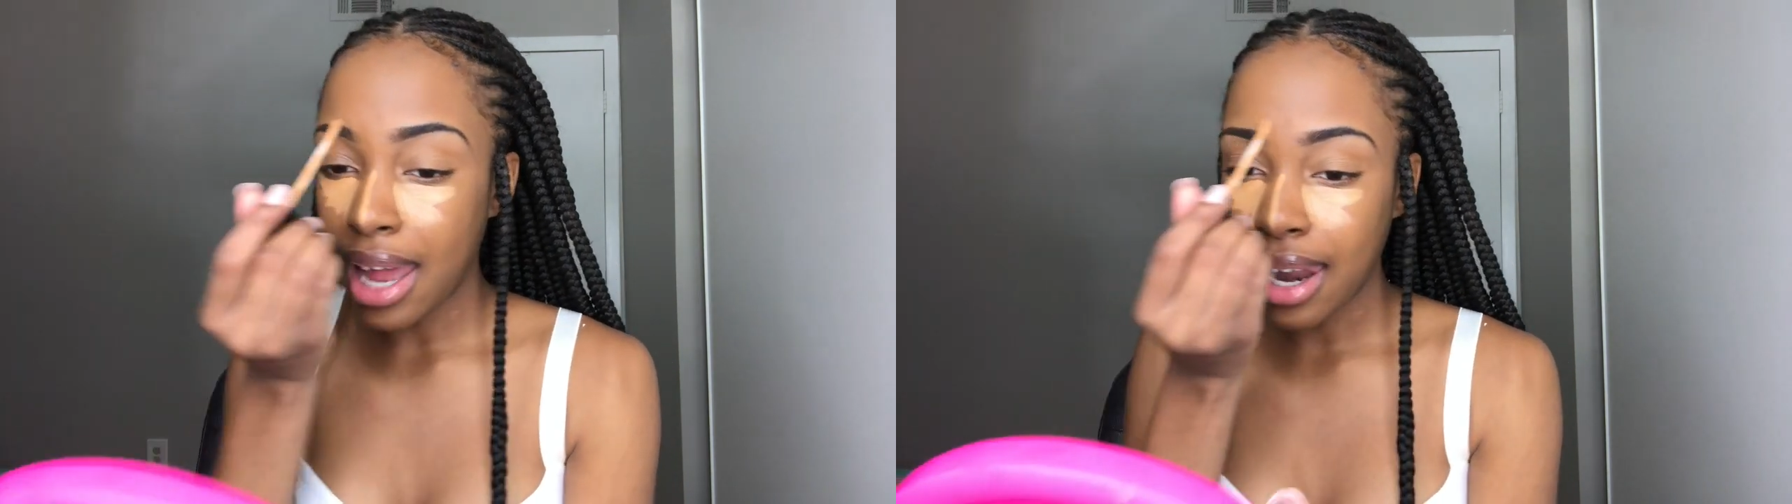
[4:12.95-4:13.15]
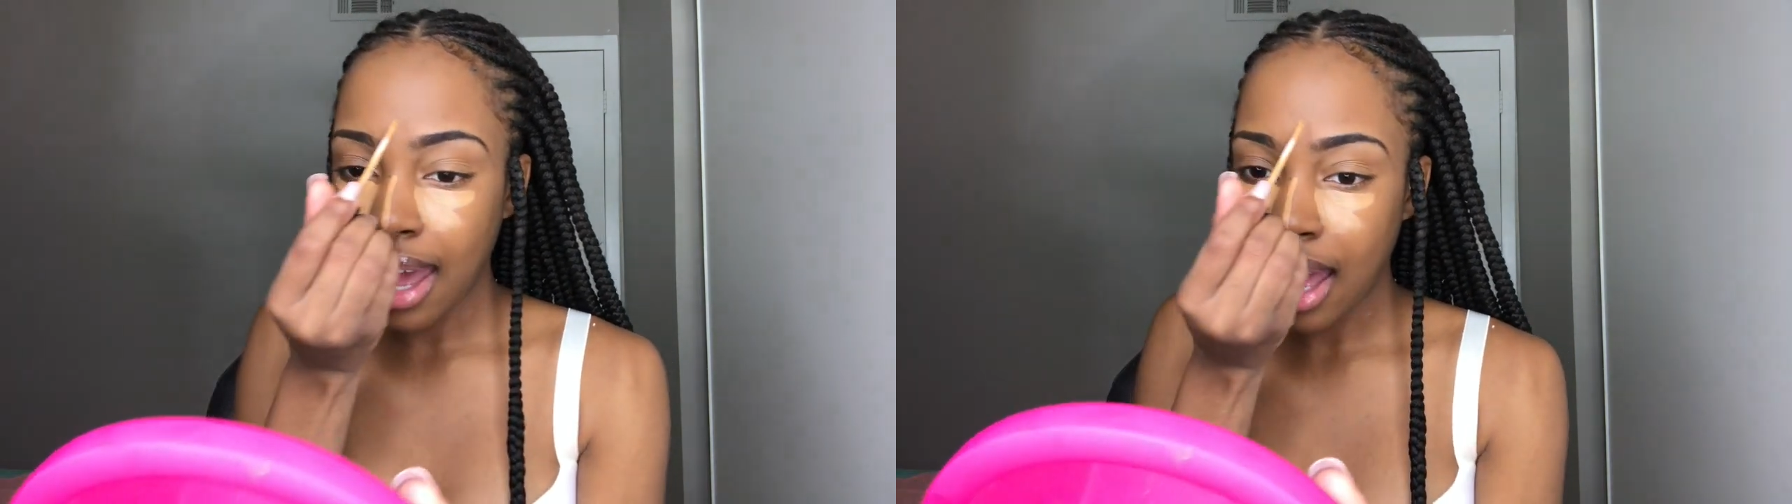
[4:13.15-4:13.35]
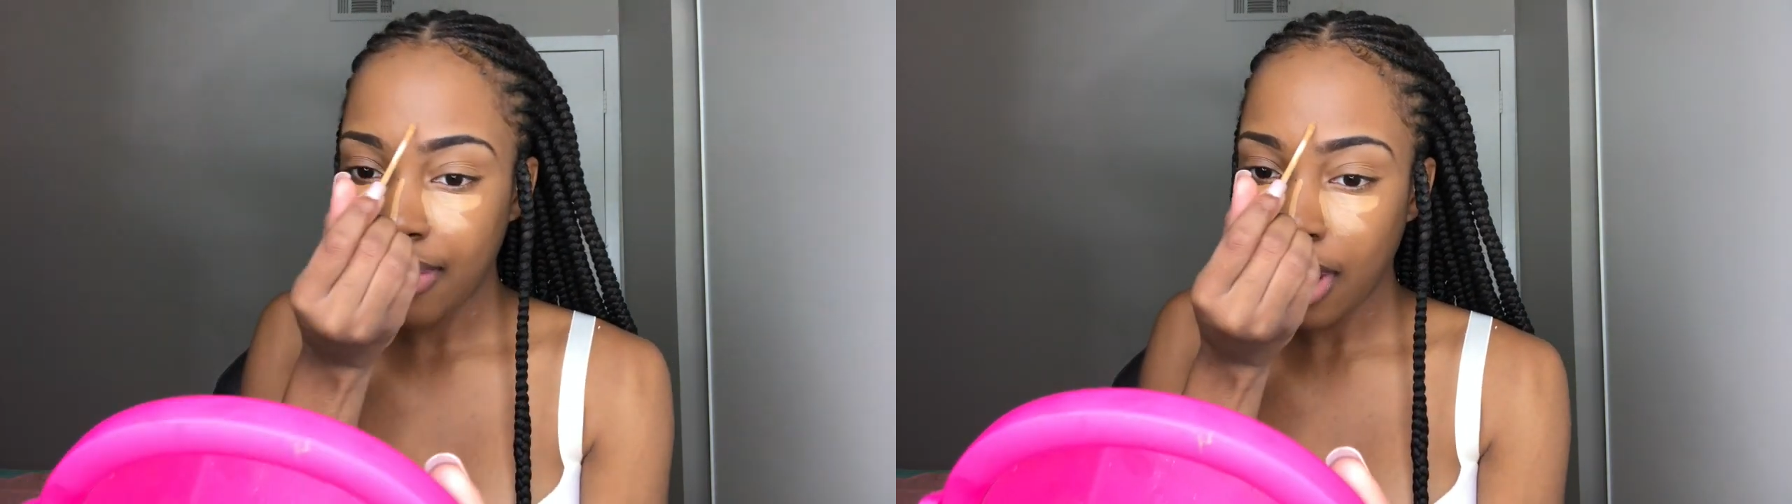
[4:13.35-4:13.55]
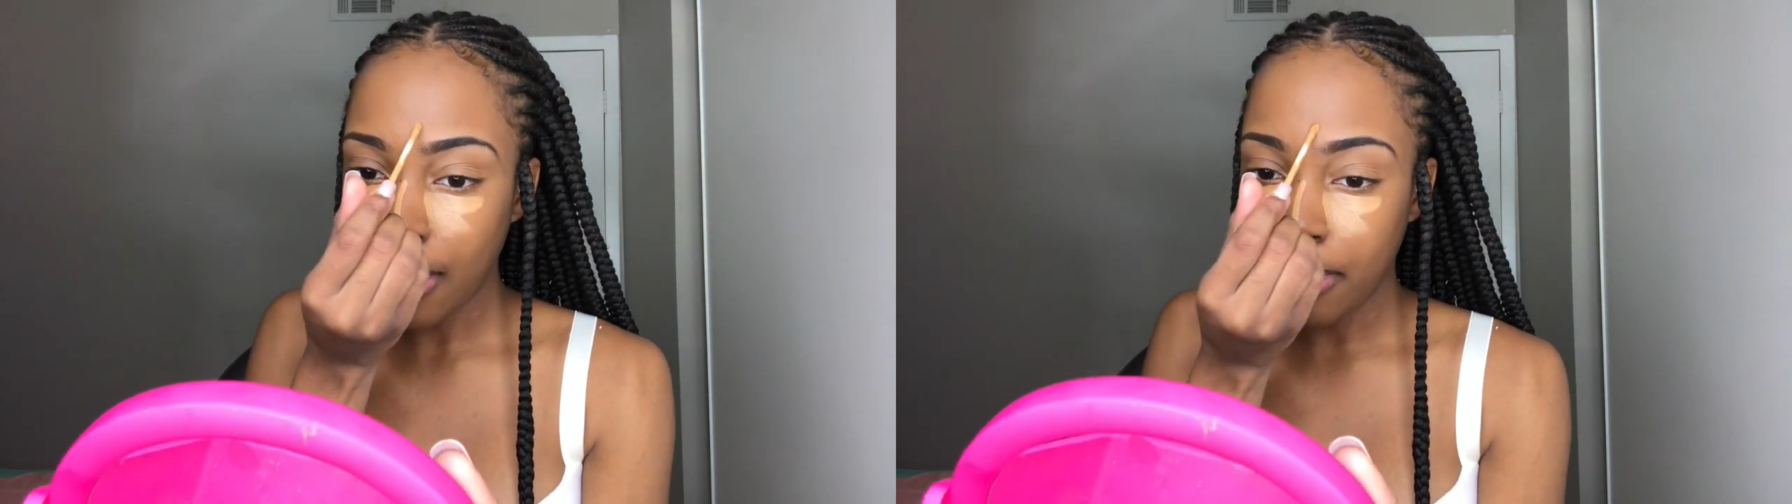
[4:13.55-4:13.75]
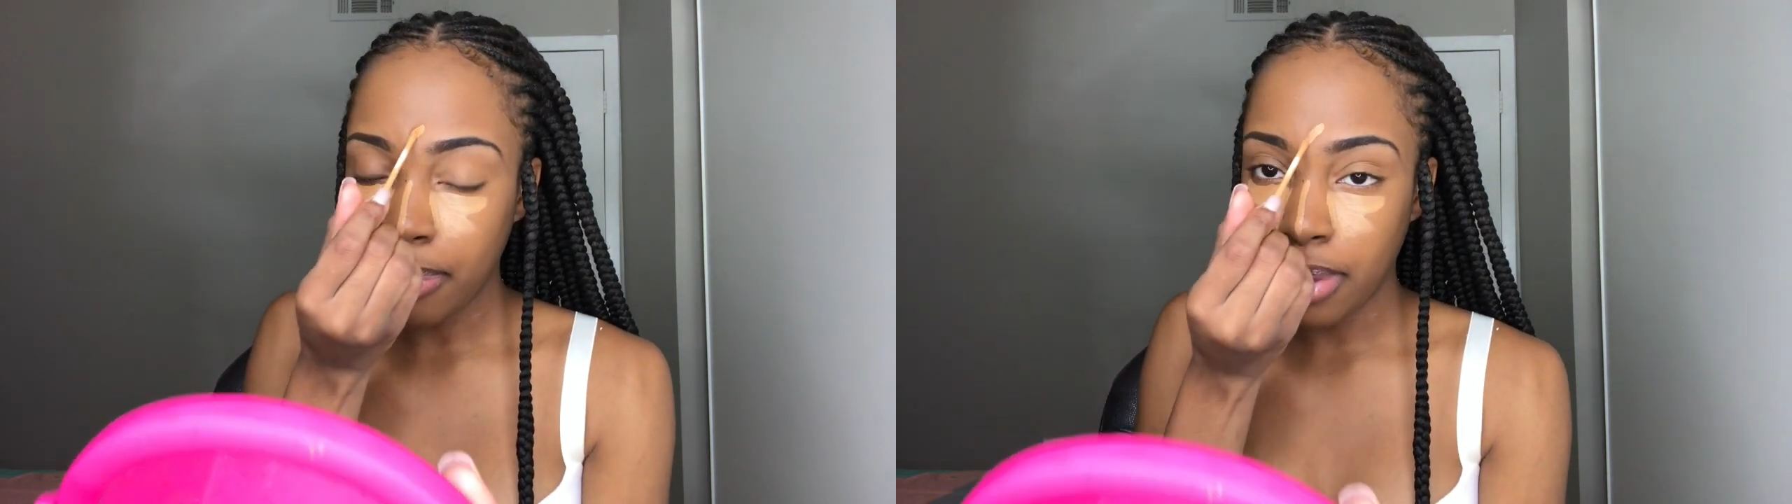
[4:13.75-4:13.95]
And I have
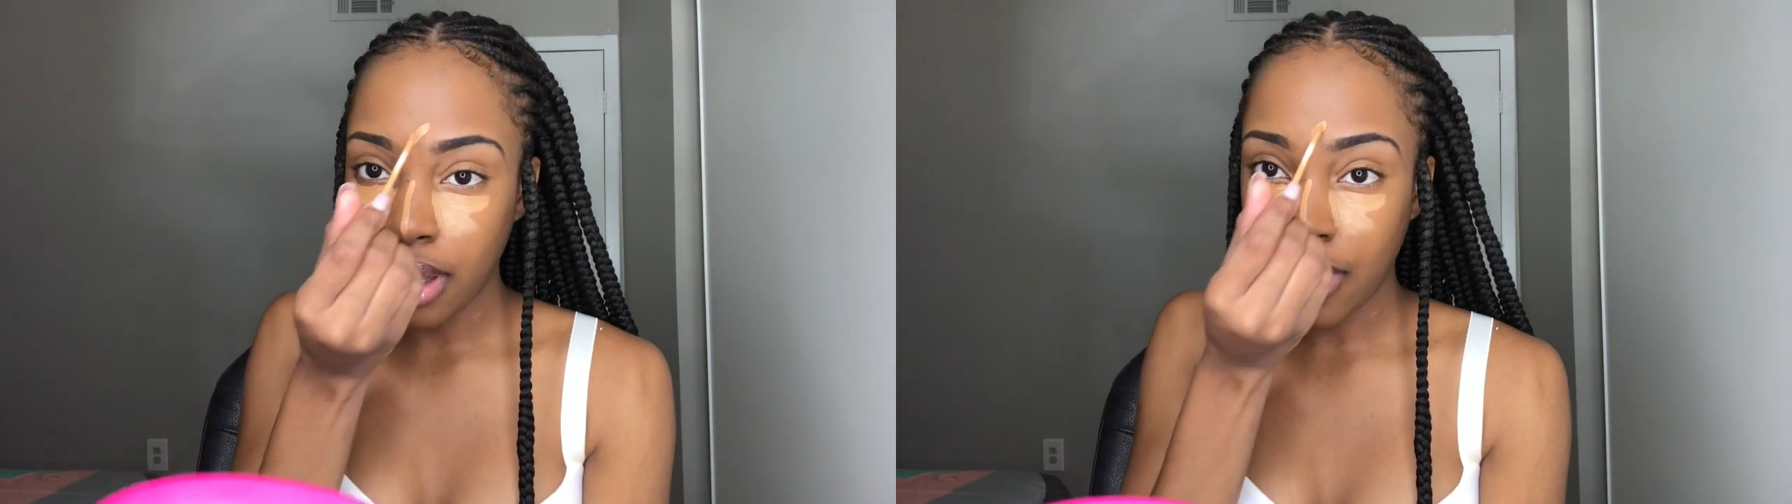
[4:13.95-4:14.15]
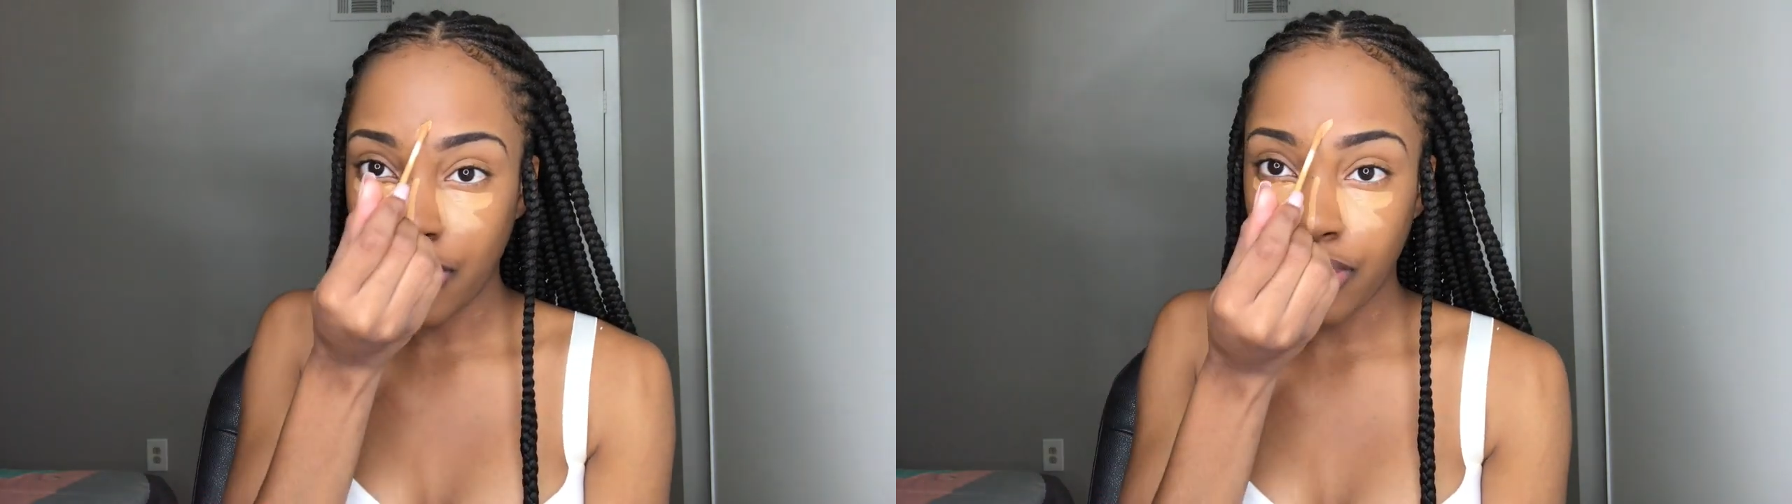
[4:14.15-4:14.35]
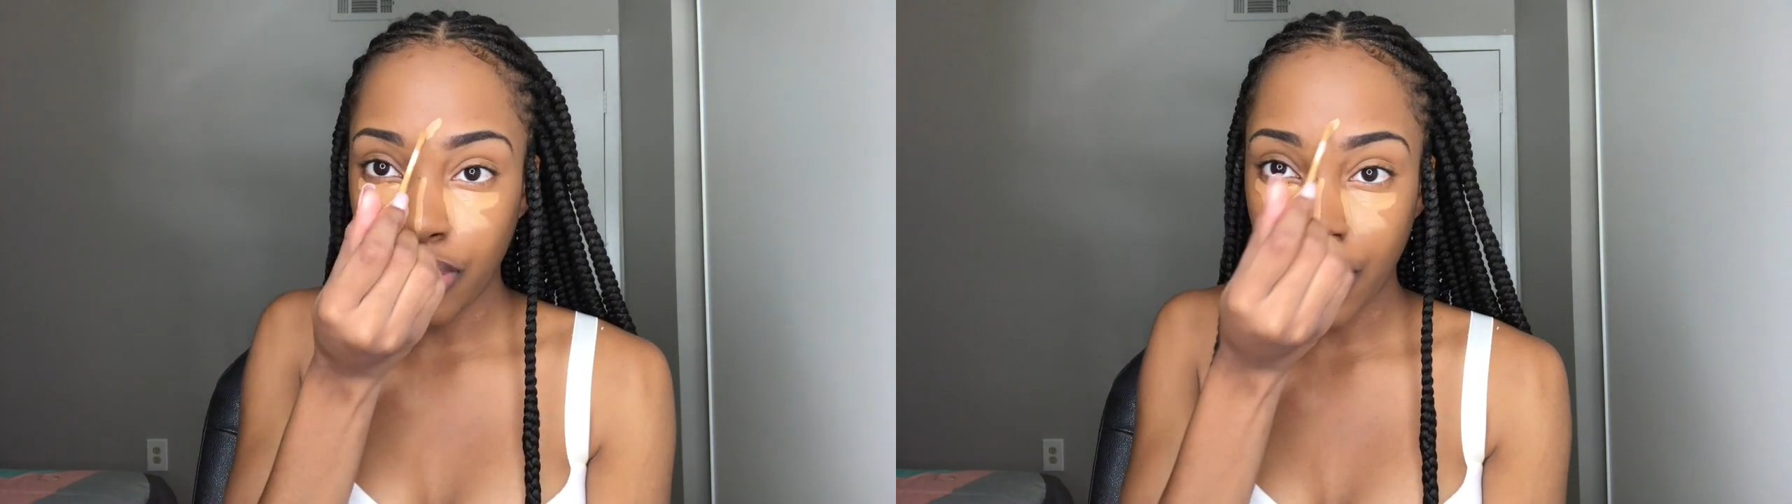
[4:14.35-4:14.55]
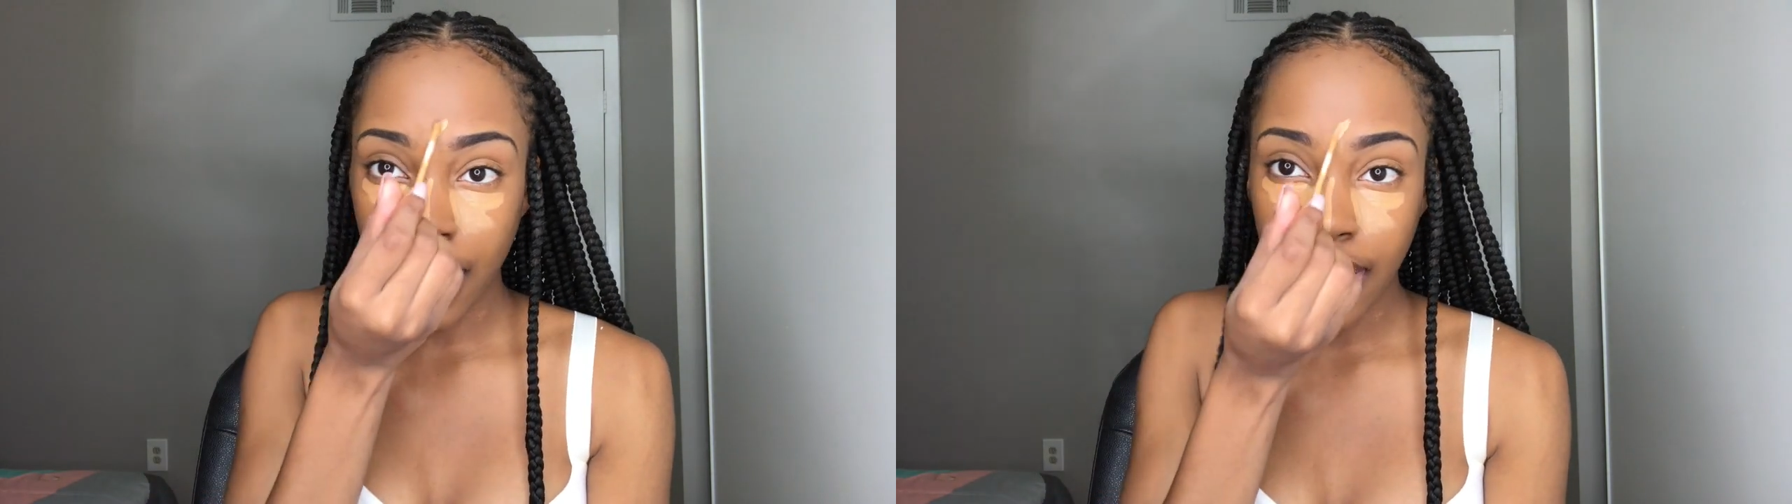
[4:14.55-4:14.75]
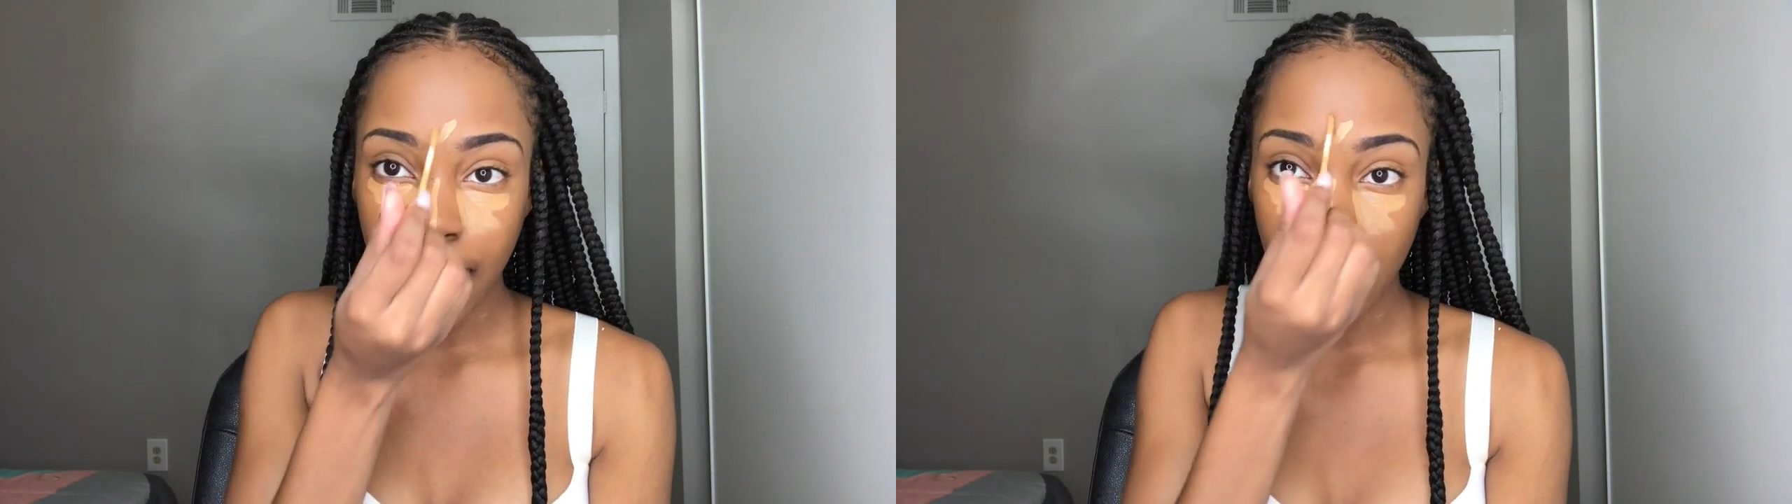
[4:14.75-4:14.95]
a big
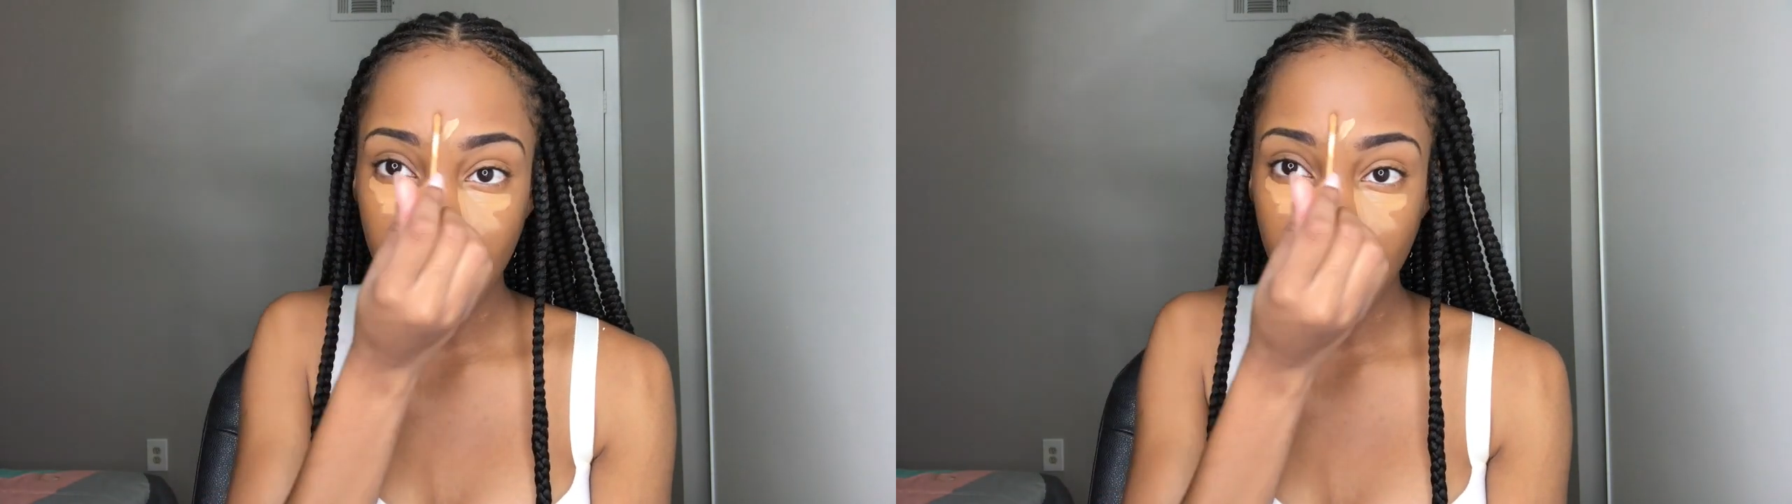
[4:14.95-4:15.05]
forehead.